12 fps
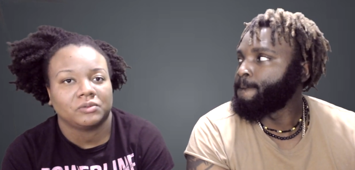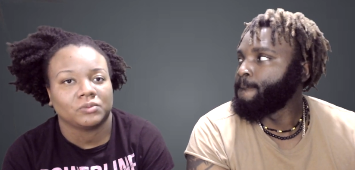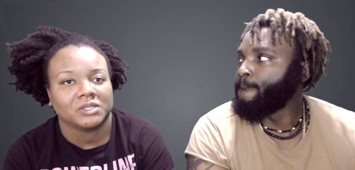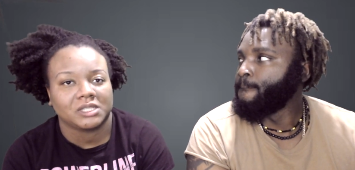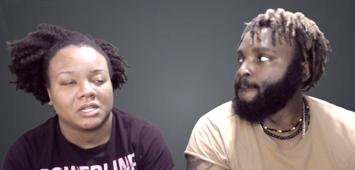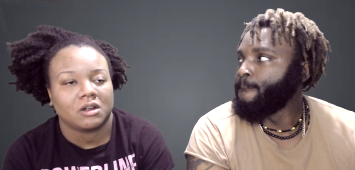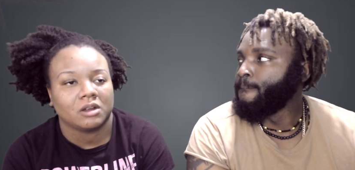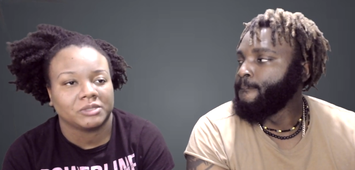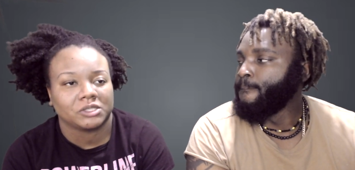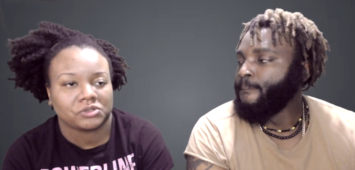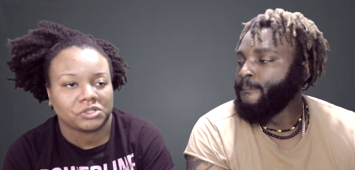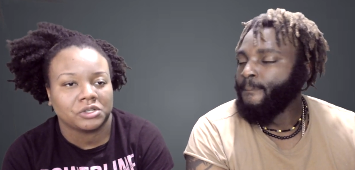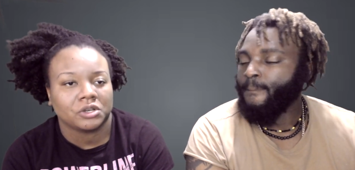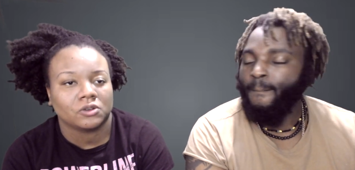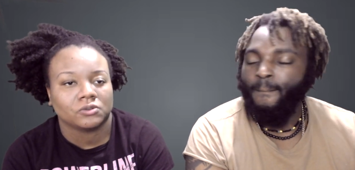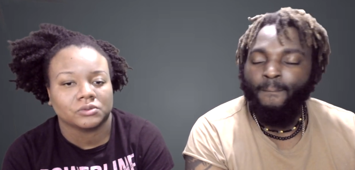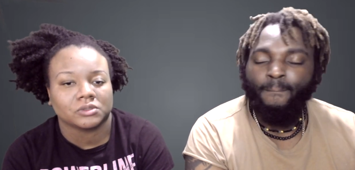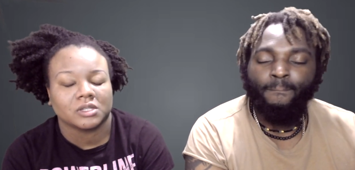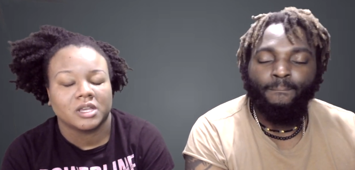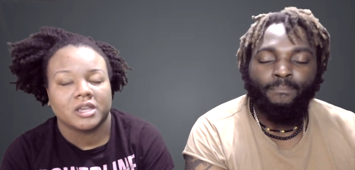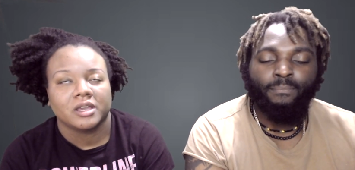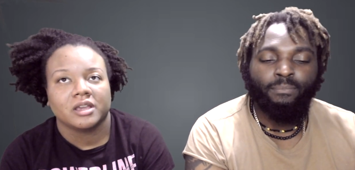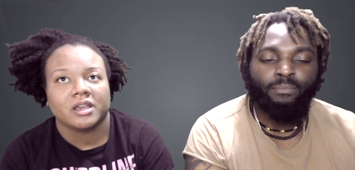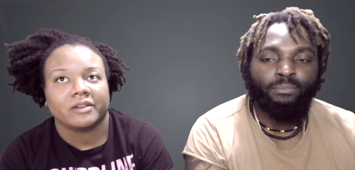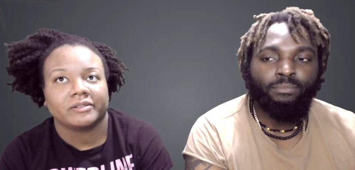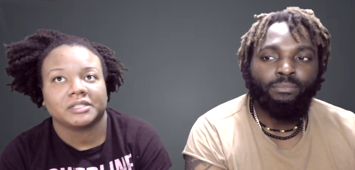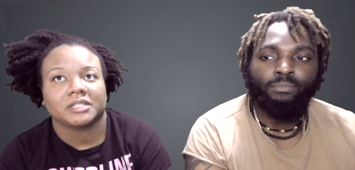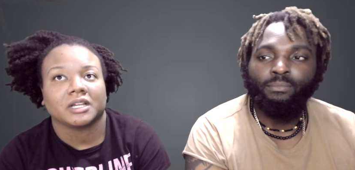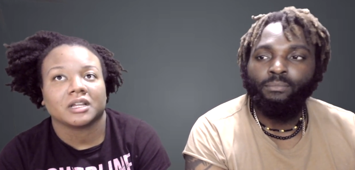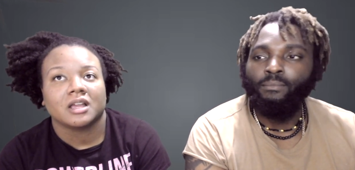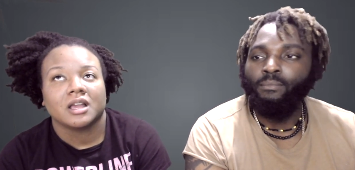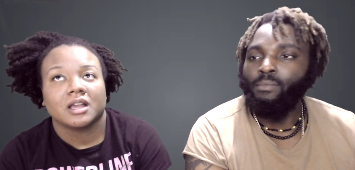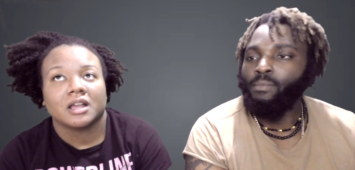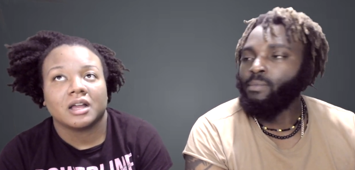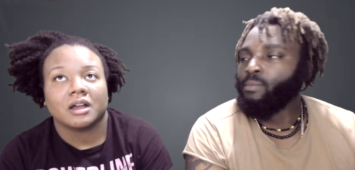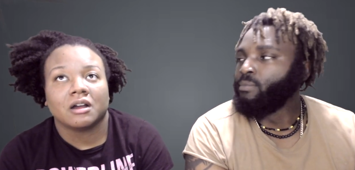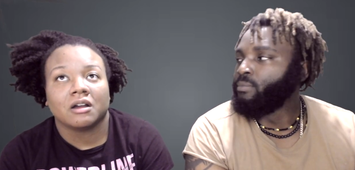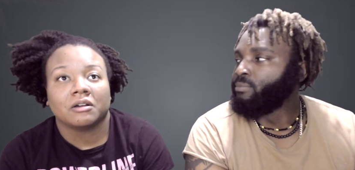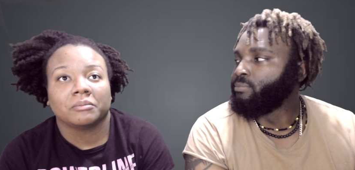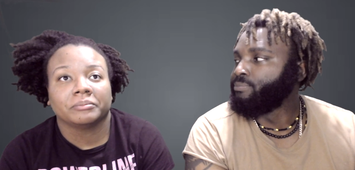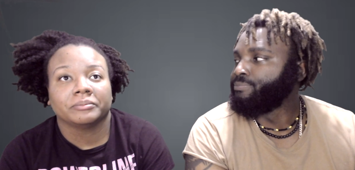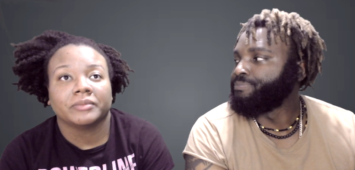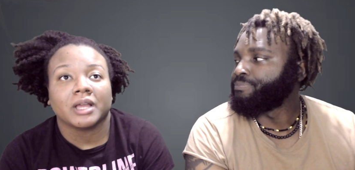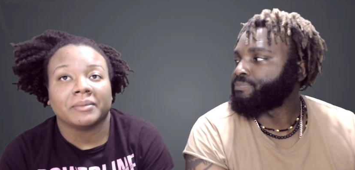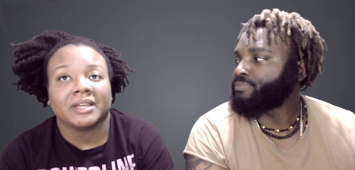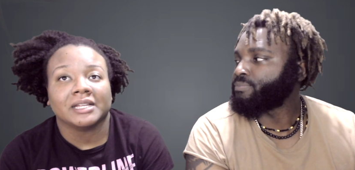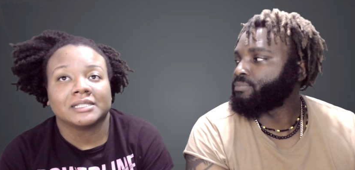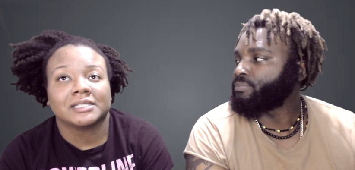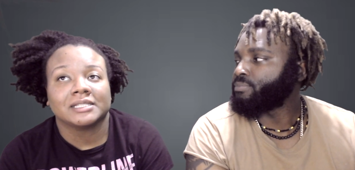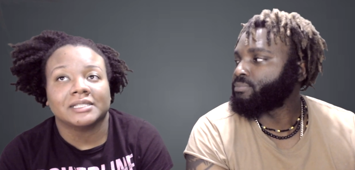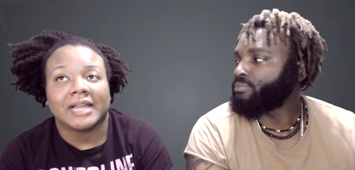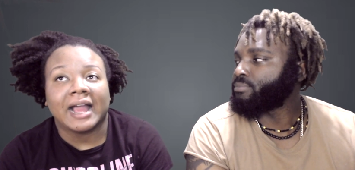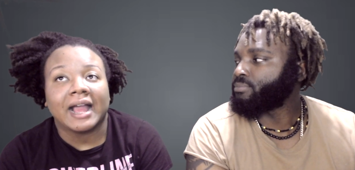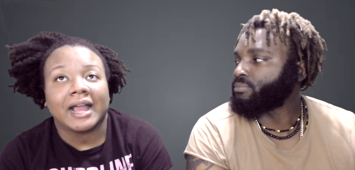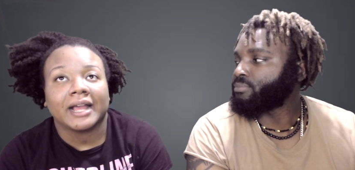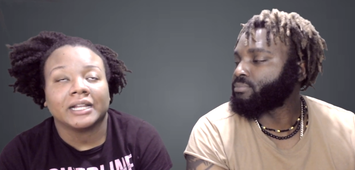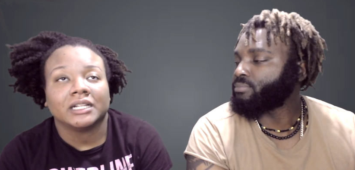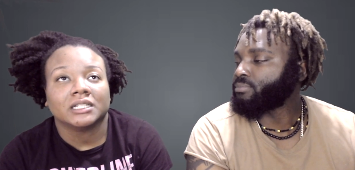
Speaker 1: was in the army, so she knows everything. Um, I mean, it's sad